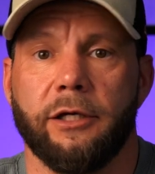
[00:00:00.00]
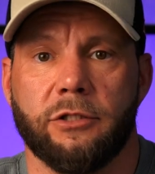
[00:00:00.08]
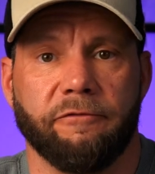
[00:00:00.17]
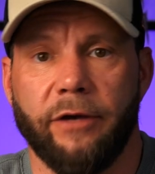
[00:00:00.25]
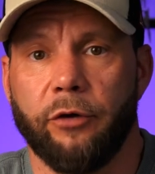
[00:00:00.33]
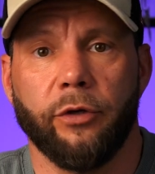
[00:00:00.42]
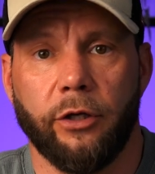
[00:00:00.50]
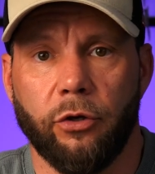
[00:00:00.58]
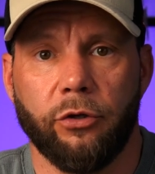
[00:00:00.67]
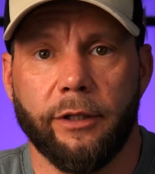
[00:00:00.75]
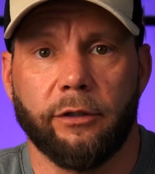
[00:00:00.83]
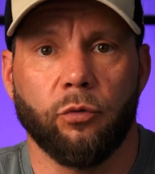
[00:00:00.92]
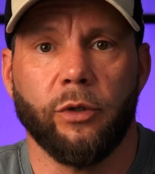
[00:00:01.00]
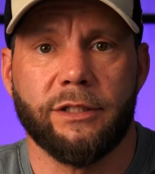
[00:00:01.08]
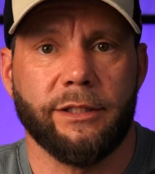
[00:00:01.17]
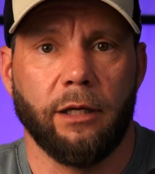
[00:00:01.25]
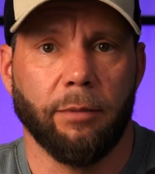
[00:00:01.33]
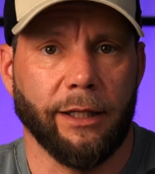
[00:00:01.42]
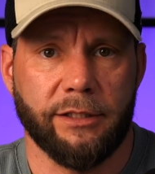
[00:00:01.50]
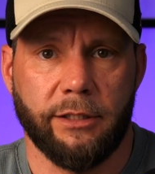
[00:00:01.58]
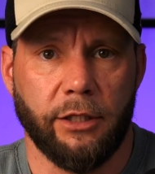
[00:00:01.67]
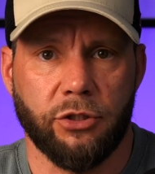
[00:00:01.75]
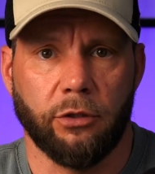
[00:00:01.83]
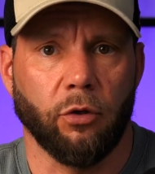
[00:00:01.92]
is very good at doing
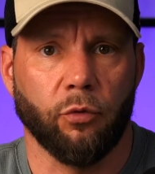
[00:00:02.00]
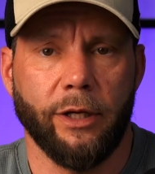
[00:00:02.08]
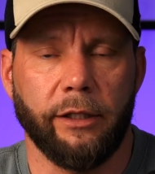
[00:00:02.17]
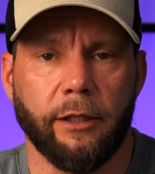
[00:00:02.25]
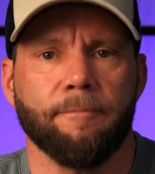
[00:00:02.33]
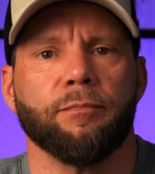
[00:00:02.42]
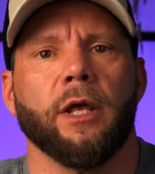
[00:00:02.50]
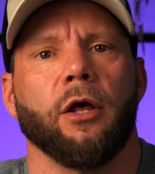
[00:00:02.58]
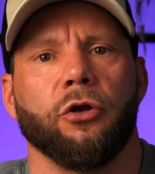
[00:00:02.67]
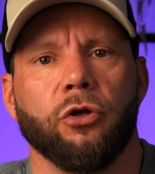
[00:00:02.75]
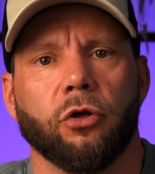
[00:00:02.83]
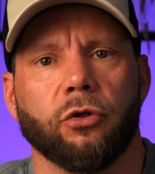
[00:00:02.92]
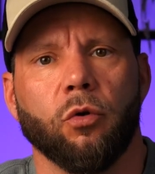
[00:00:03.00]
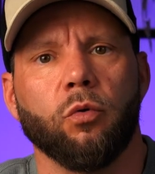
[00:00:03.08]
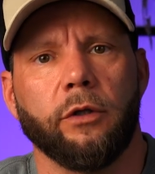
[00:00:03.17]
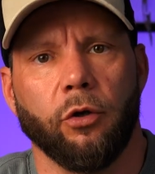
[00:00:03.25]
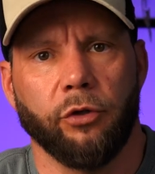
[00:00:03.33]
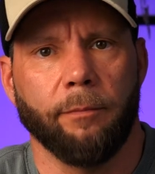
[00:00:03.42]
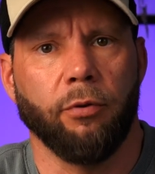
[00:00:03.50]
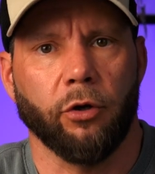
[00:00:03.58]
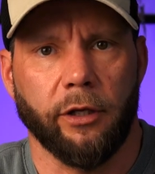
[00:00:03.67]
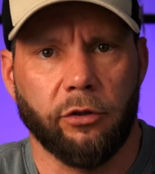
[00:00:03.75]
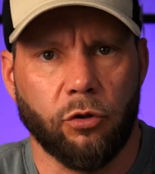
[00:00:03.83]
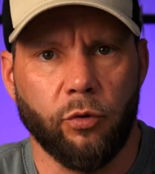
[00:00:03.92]
stabilization already, not only on the
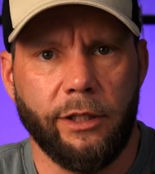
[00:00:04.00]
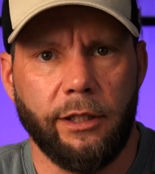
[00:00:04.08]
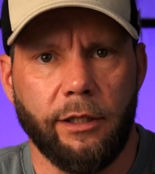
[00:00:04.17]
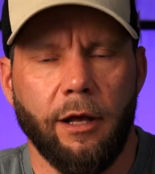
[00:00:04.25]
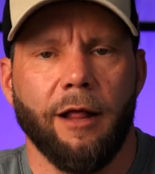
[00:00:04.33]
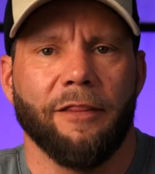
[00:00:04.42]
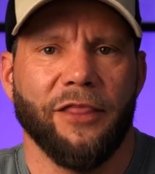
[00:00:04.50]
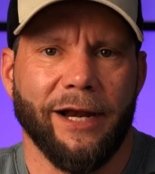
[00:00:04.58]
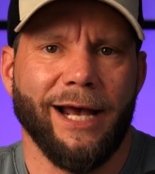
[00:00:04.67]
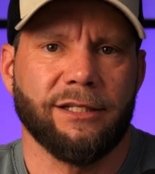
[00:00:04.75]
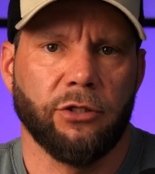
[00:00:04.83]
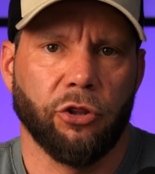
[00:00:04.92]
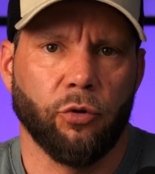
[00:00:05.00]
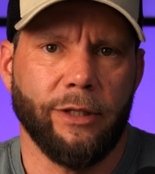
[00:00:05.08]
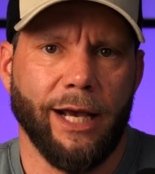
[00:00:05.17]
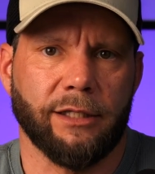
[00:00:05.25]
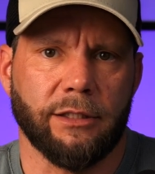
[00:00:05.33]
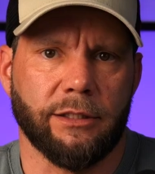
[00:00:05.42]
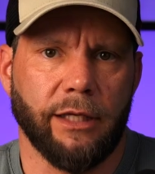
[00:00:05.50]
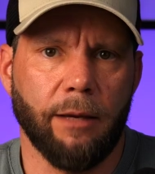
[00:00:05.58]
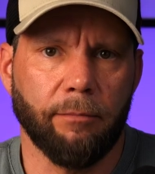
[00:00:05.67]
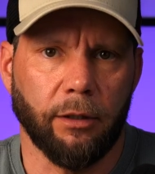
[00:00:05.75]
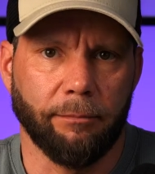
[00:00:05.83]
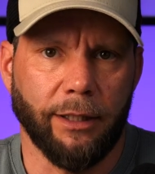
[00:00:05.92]
Pocket 3 that has a 3-axis
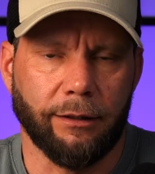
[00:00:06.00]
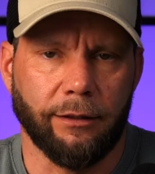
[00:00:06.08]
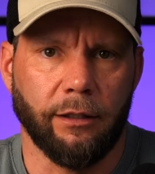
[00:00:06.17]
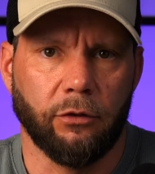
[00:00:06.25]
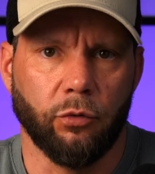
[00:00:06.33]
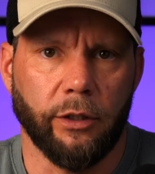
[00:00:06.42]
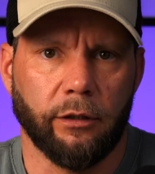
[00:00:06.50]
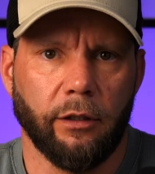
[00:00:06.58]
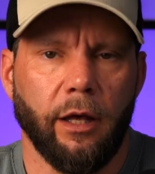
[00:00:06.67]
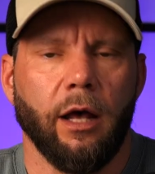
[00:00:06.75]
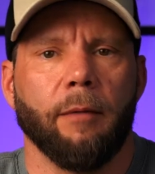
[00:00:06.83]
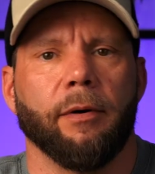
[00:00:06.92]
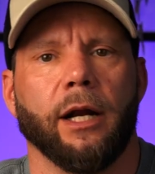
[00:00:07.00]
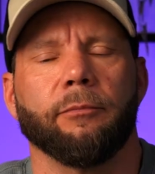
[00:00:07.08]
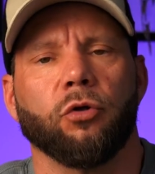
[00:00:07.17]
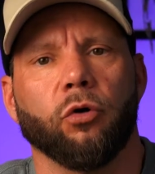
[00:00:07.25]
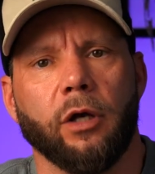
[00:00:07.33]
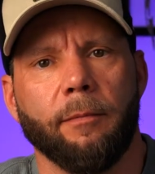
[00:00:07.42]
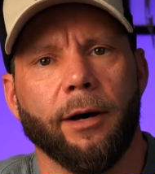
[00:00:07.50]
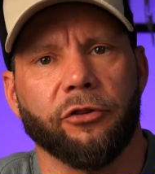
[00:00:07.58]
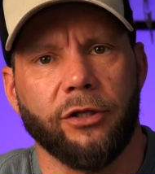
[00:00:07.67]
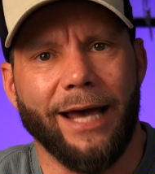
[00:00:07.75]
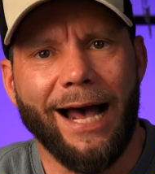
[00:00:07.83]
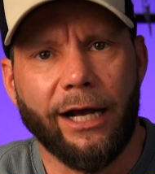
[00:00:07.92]
gimbal built into it, but I'm talking about
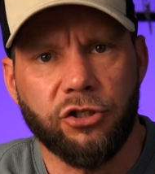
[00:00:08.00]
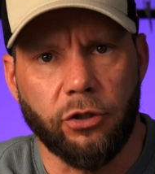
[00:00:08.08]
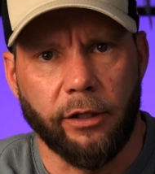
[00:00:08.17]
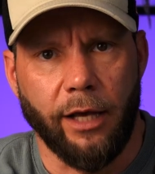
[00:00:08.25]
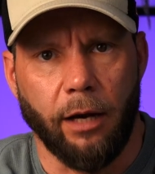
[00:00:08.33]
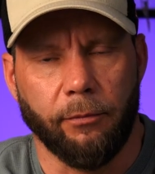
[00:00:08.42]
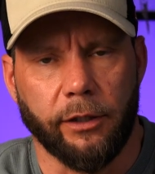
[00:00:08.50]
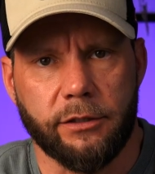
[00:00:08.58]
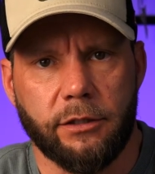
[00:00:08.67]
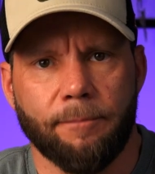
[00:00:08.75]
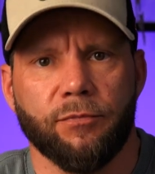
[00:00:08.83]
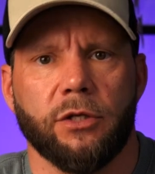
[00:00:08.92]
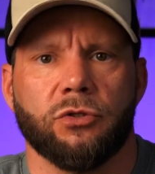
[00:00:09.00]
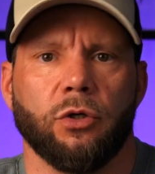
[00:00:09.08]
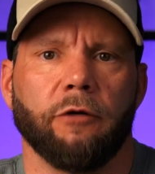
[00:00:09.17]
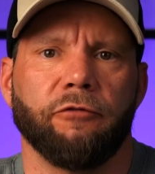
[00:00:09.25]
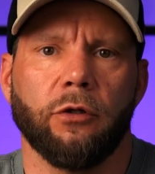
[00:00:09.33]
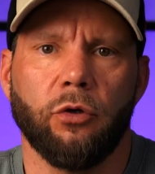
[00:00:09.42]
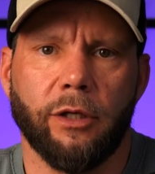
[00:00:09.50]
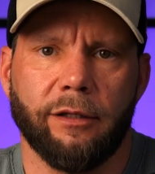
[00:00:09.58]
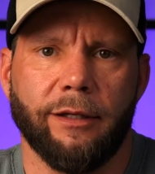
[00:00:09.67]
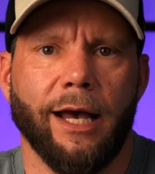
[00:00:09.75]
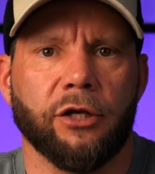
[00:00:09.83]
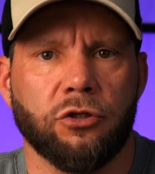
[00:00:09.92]
the action cameras. So if you look at
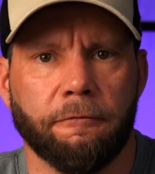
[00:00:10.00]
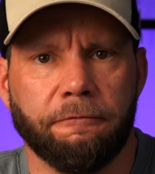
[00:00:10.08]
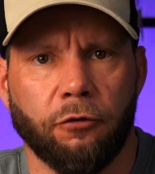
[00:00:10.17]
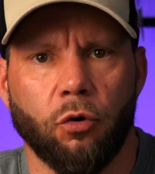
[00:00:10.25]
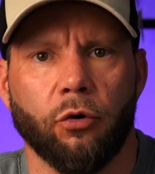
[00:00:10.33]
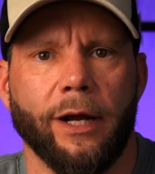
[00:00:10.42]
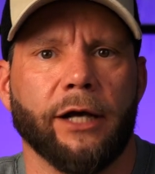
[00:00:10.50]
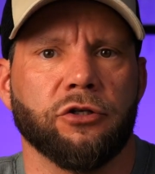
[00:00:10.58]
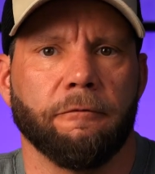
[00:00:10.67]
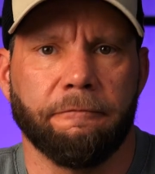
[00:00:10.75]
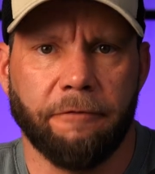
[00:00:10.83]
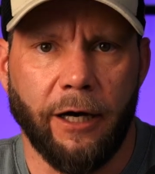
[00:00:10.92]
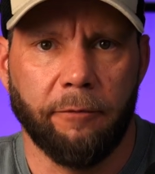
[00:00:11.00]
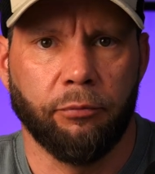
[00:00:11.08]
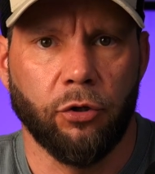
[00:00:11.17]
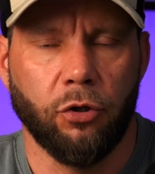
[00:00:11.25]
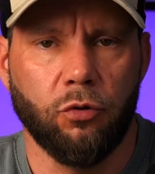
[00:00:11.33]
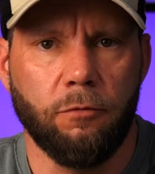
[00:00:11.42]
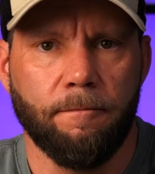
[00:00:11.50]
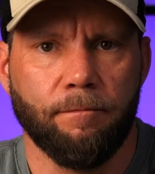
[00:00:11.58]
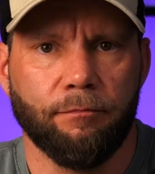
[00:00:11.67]
the Action 4, Action 5 Pro,